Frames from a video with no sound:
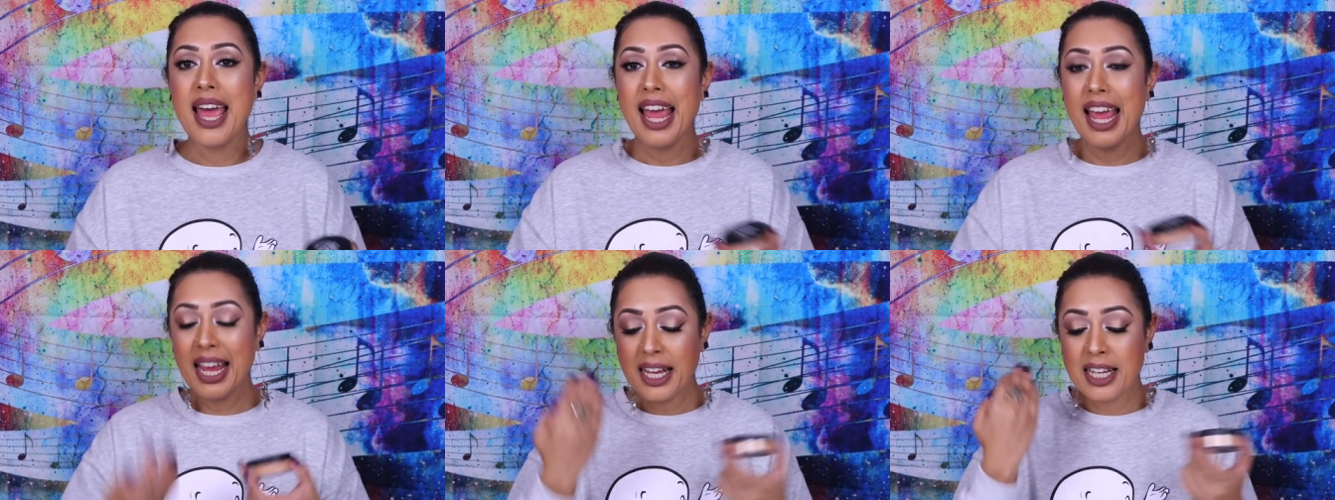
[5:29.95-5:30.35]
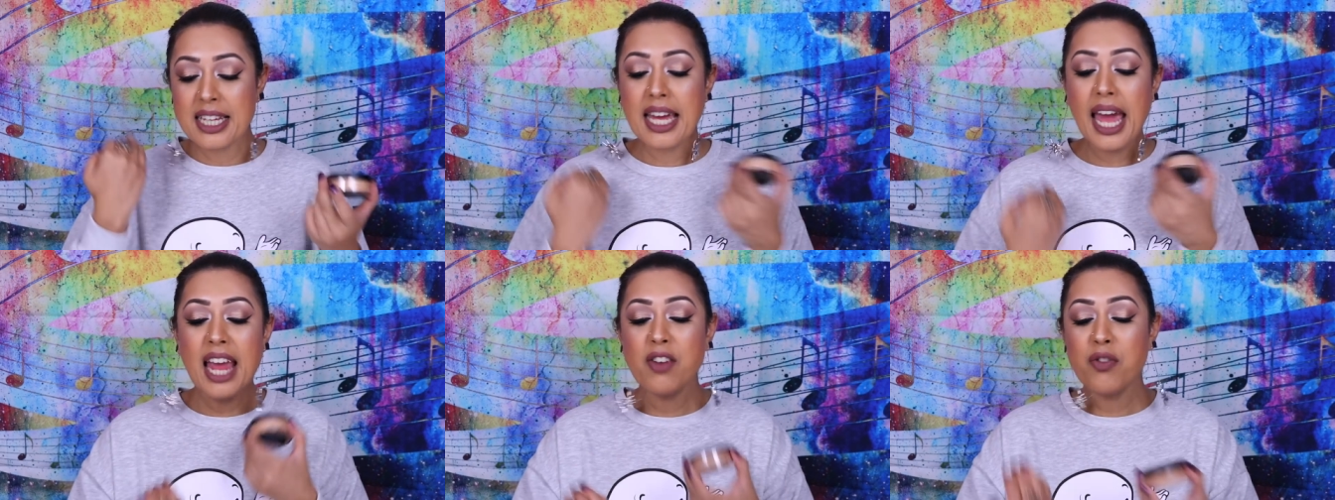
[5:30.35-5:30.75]
it
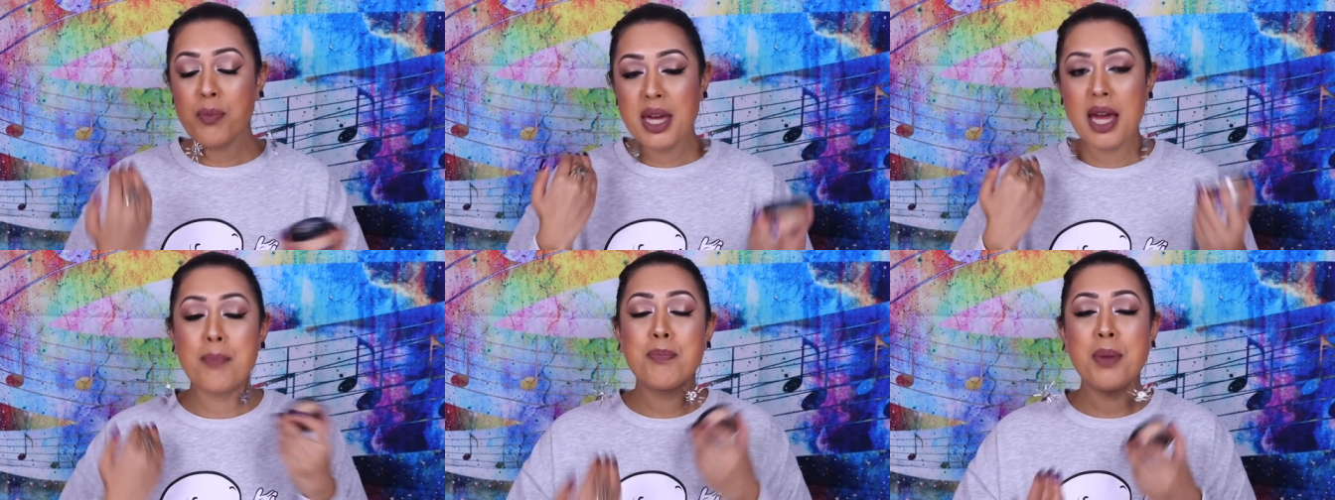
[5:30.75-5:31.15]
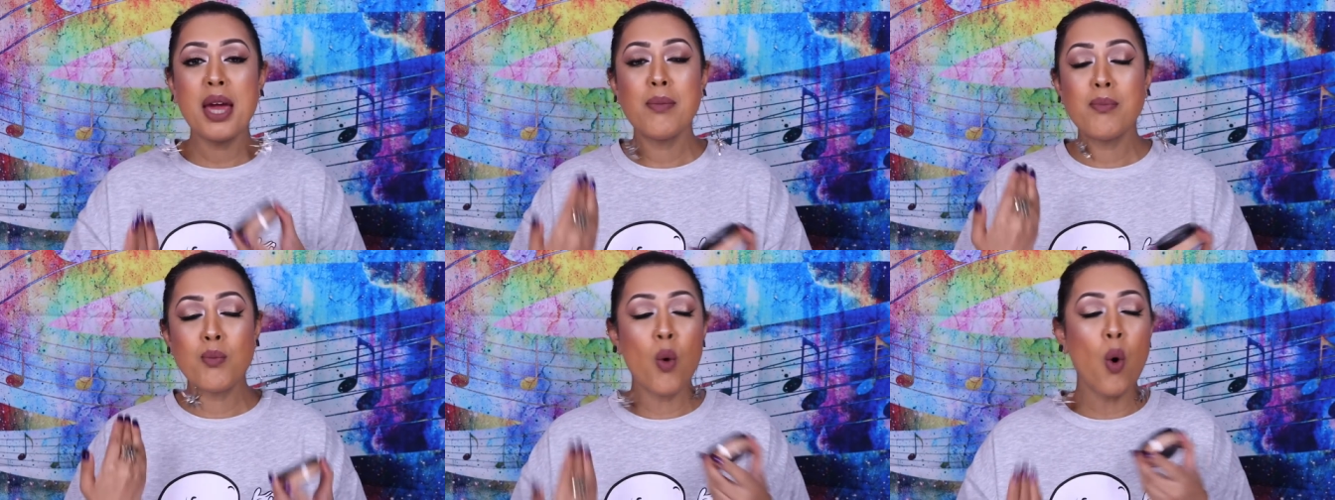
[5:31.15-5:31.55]
gave me a
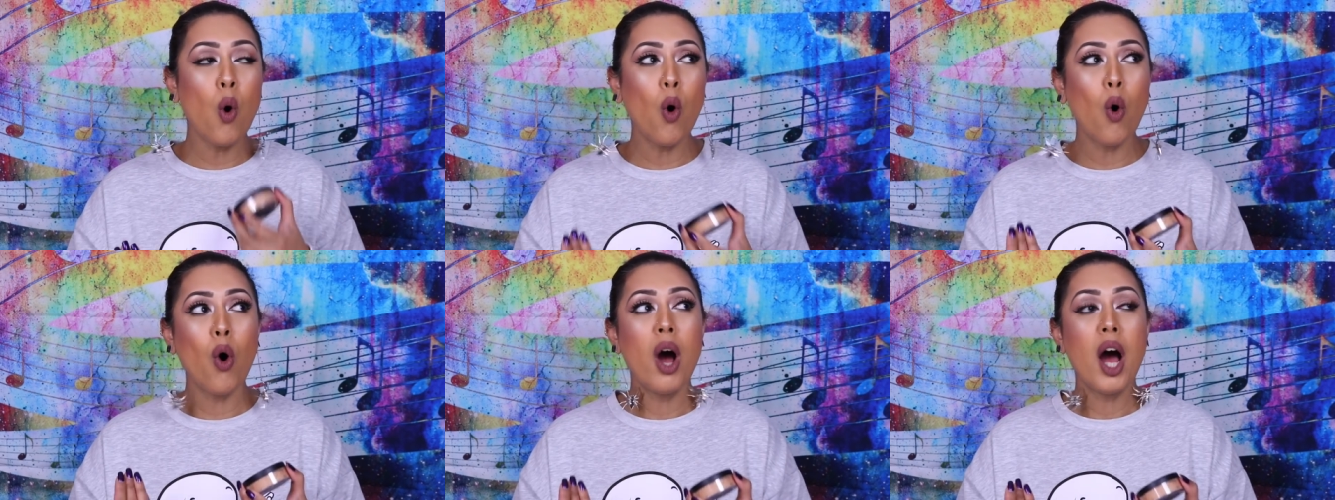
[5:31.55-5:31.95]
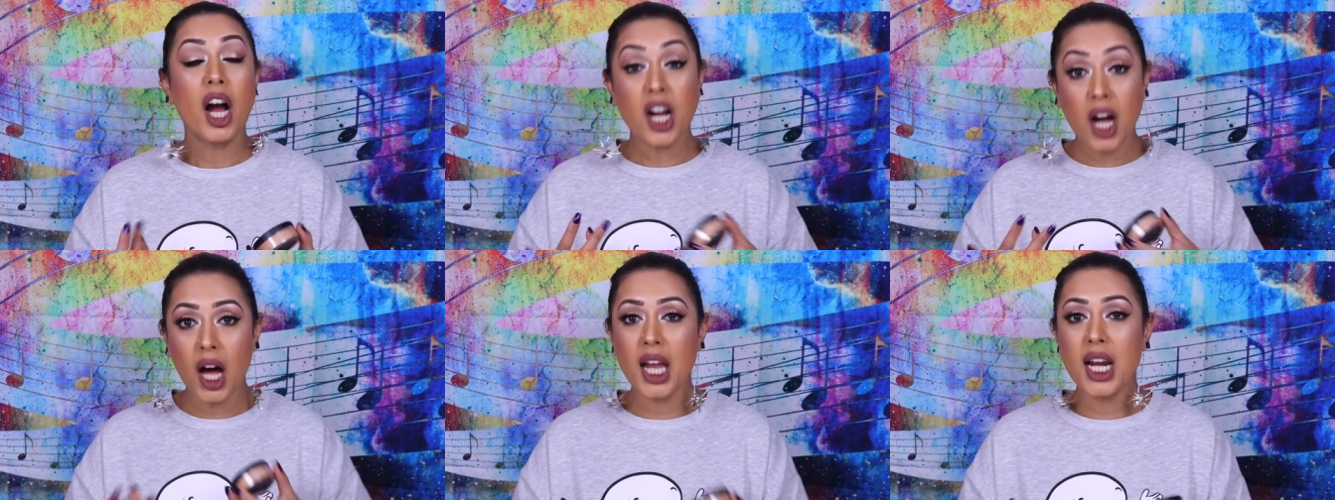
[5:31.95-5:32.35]
bit more
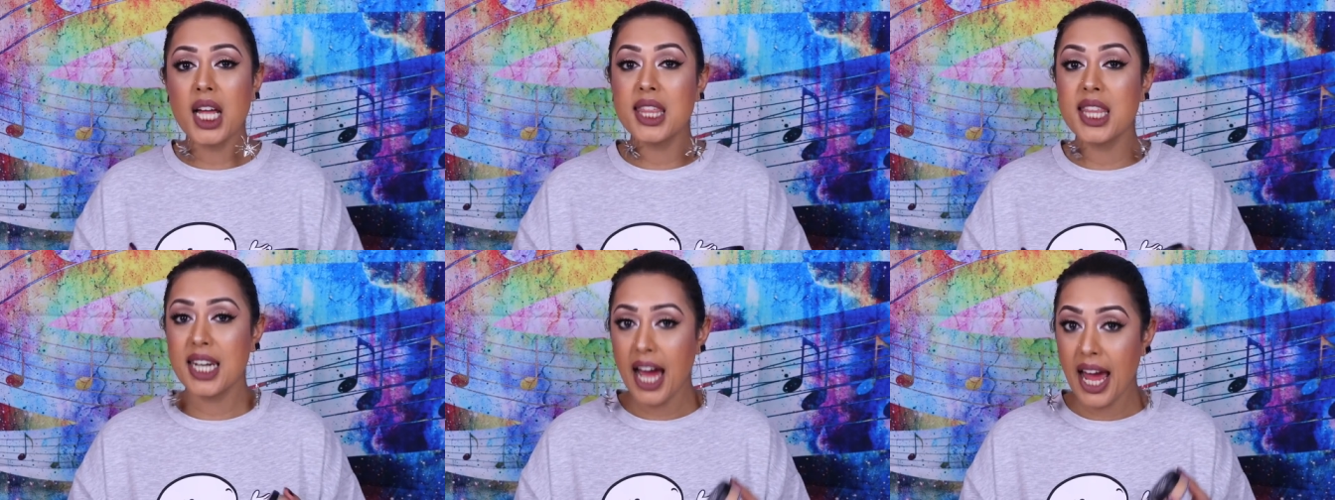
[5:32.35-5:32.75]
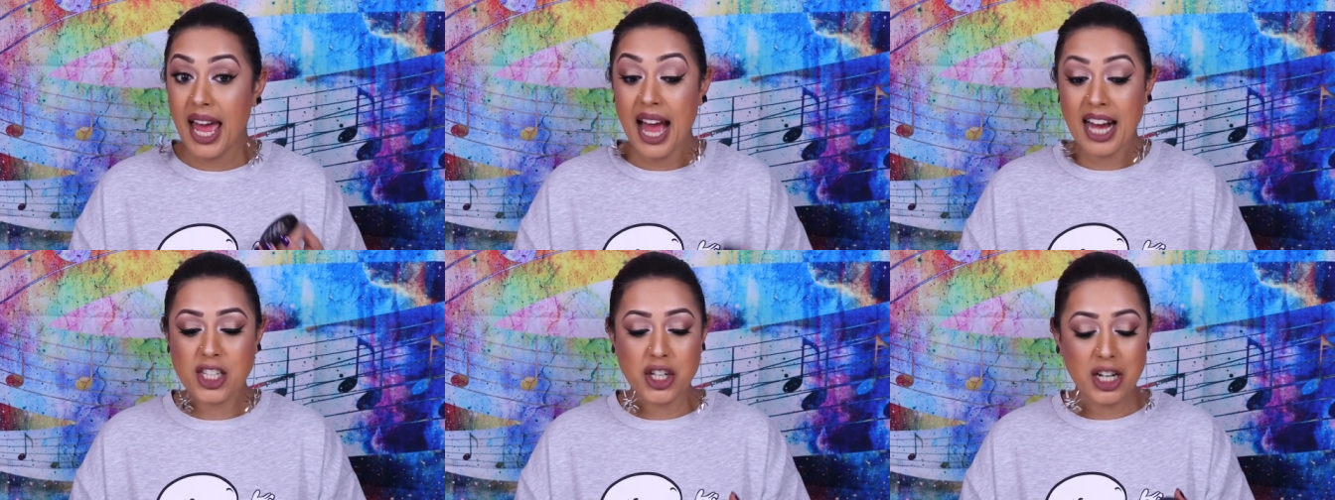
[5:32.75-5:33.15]
colour than I
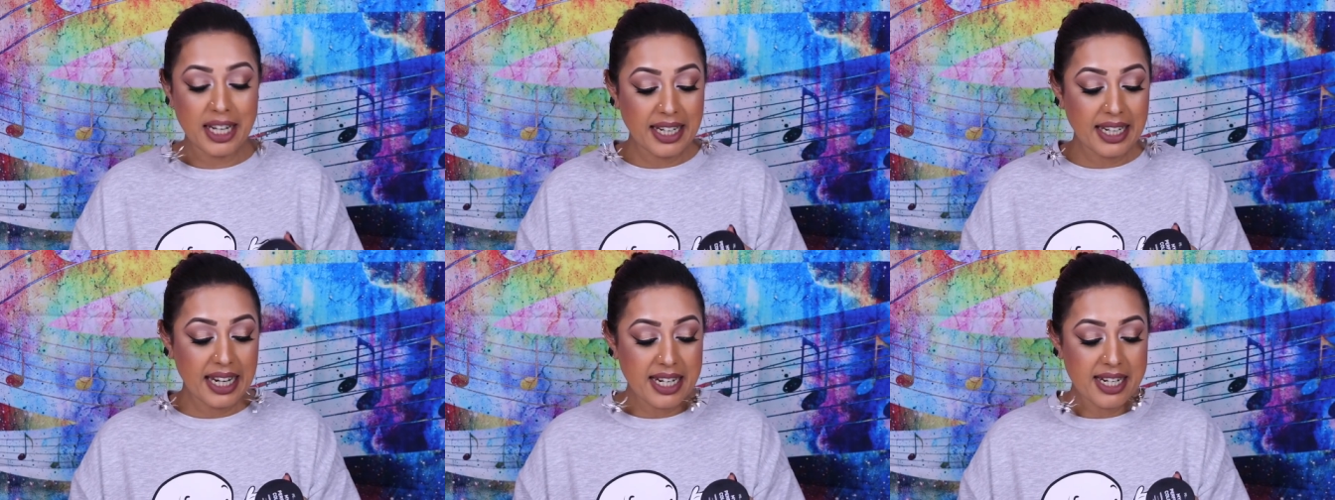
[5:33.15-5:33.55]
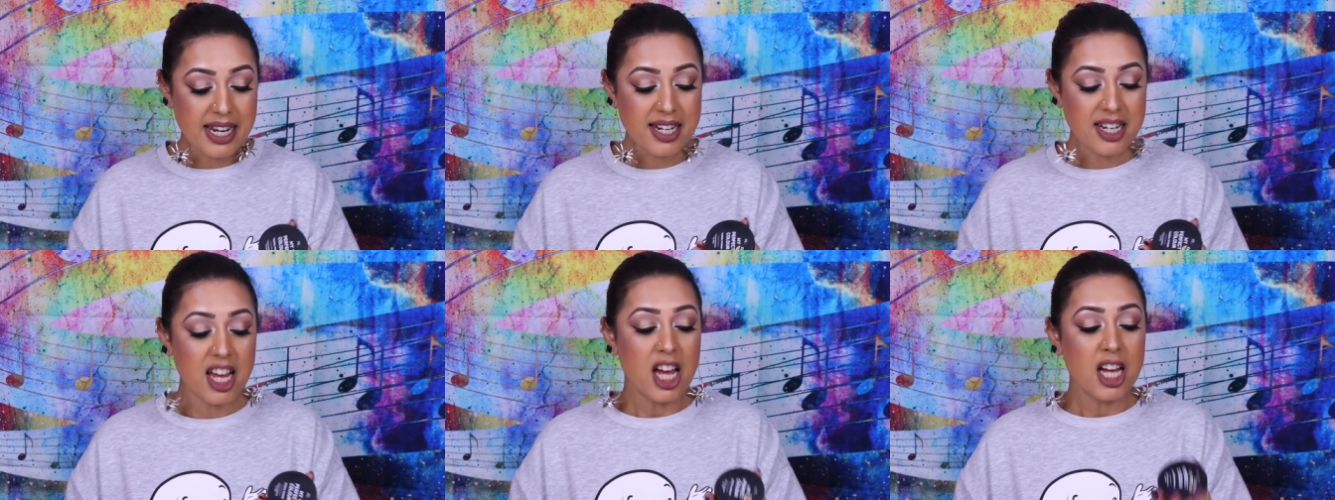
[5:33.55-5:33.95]
actually
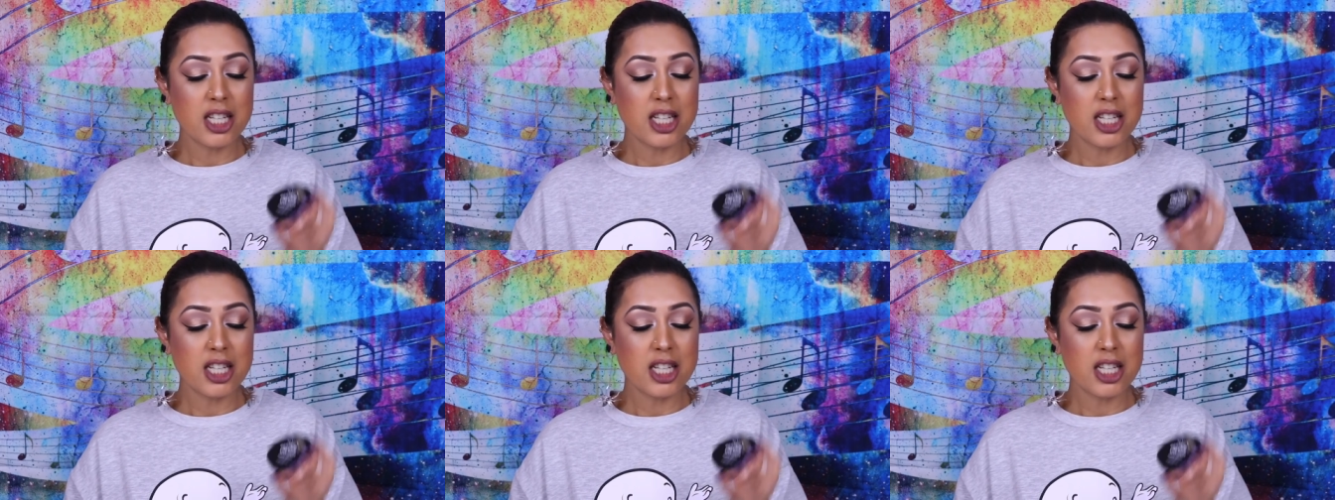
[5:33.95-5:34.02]
needed.